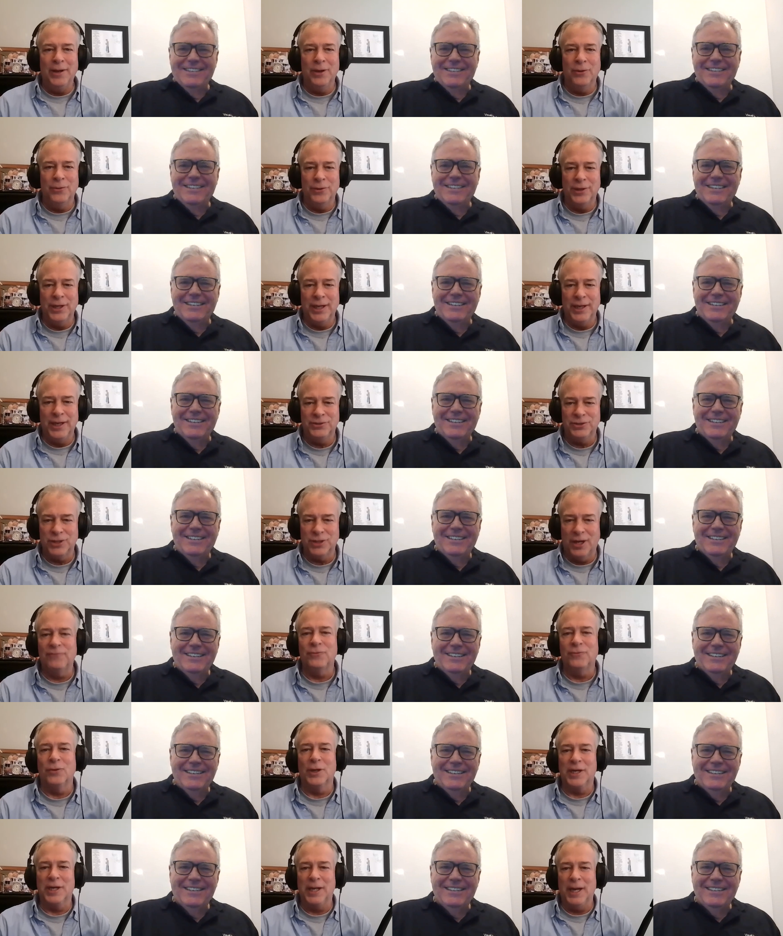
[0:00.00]
Speaker 1: owned a
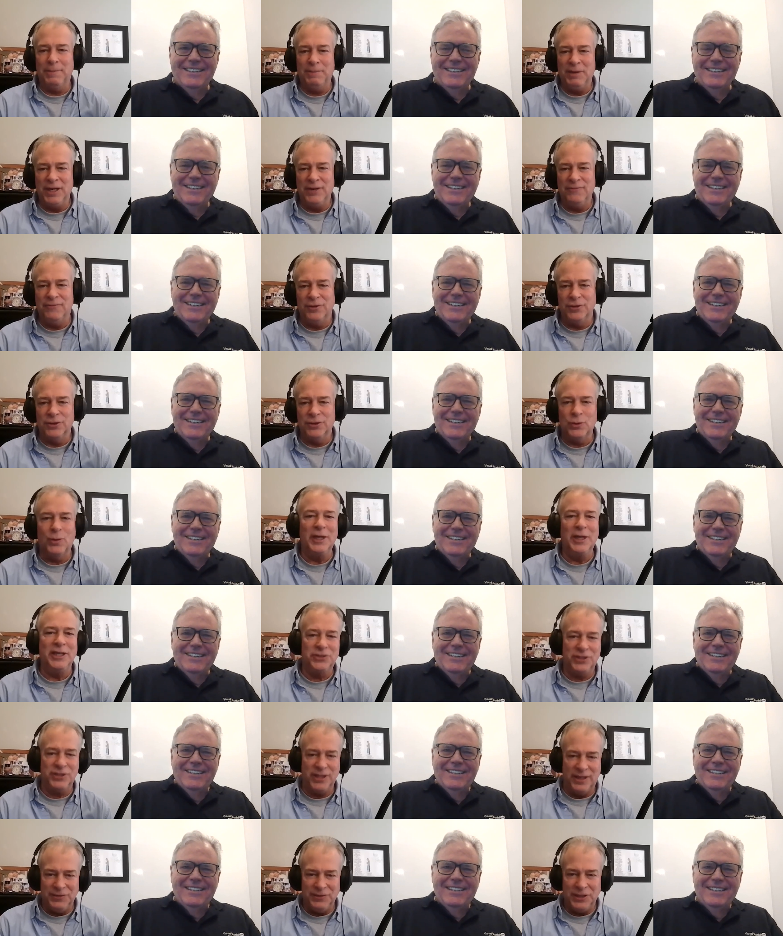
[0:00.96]
software company for
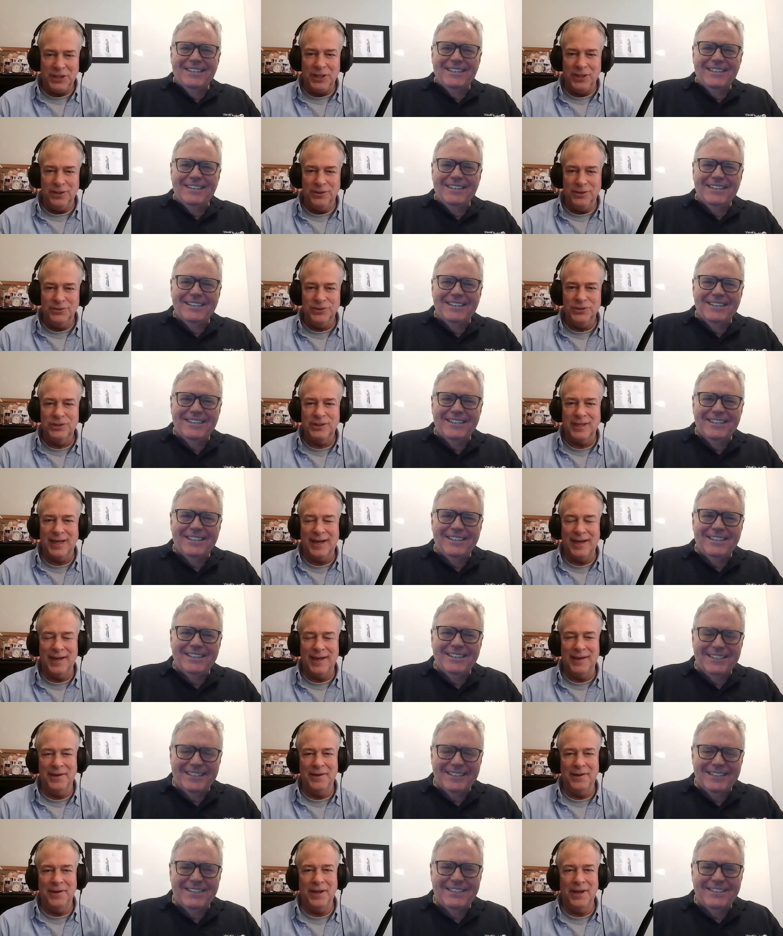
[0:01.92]
twenty-seven years
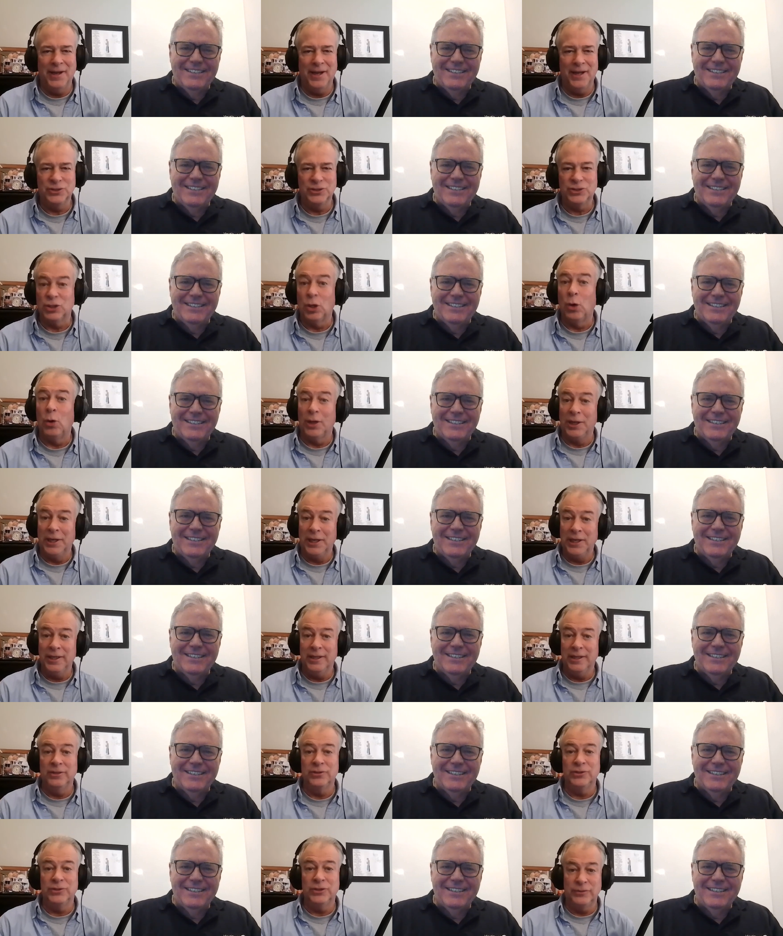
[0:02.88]
and uh, sold it
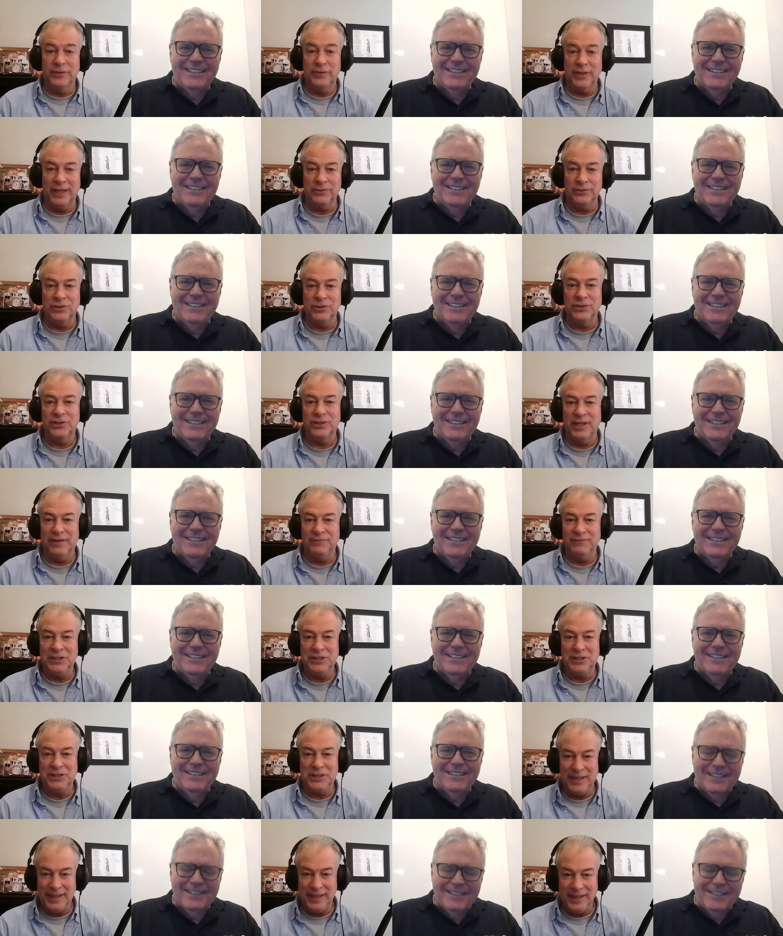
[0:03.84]
in two thousand
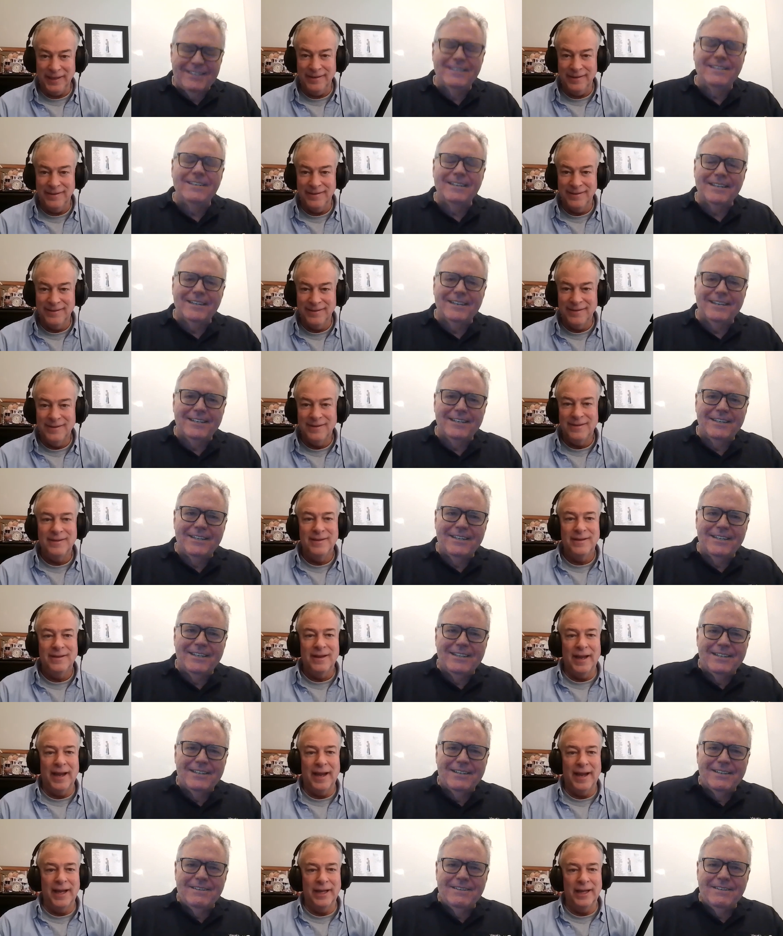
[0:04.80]
seventeen.
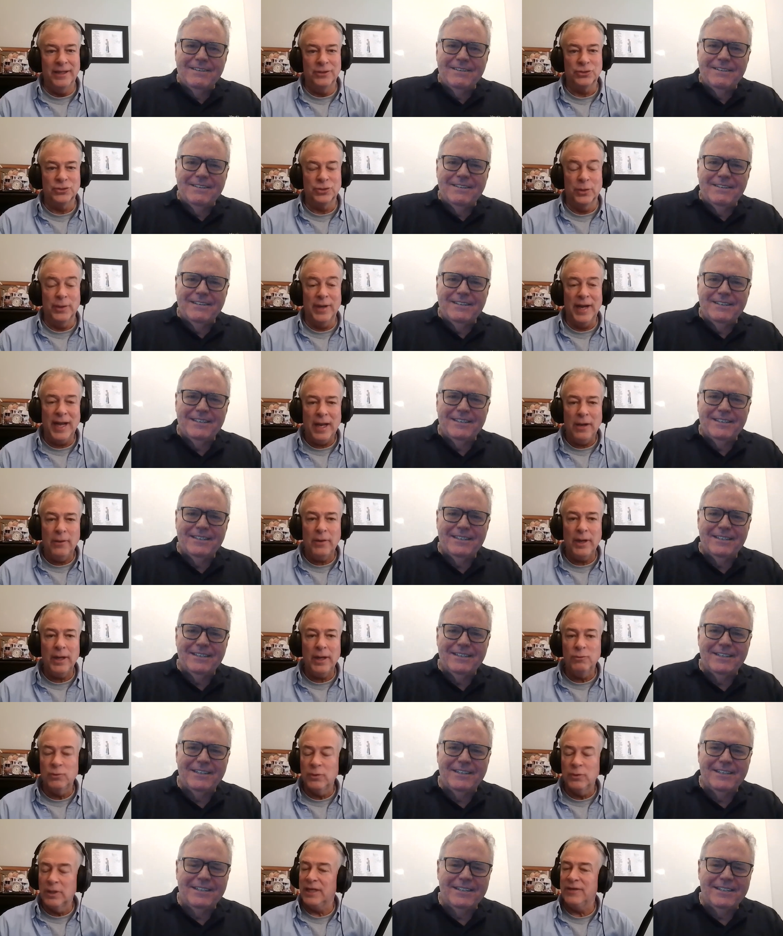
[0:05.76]
And so now I
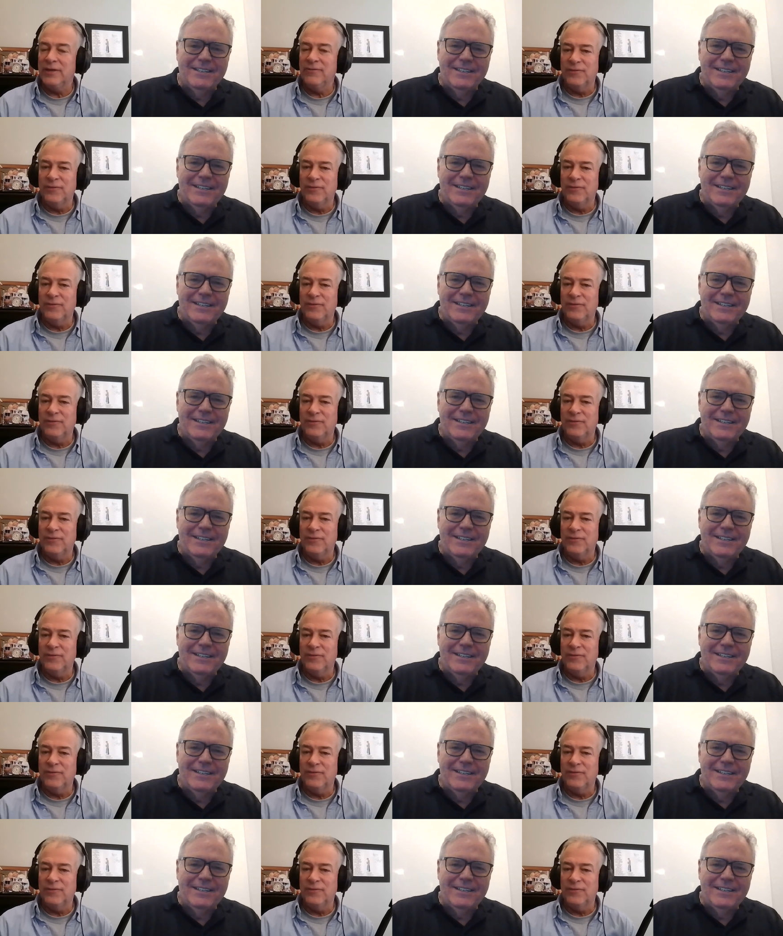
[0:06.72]
really